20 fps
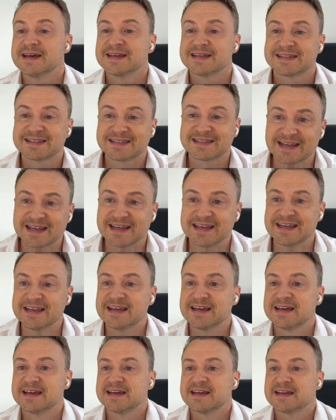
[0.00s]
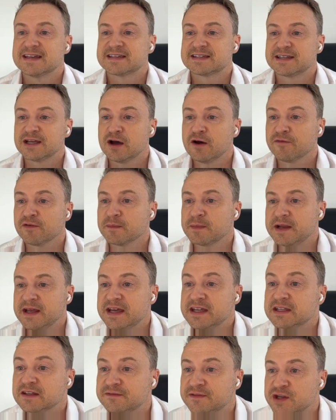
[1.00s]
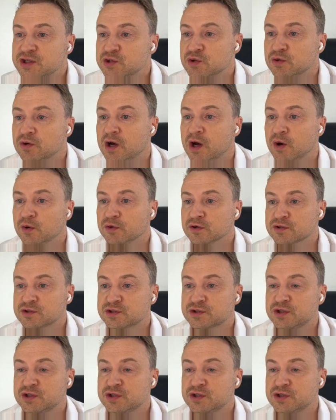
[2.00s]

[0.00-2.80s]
C, sell from an individual owner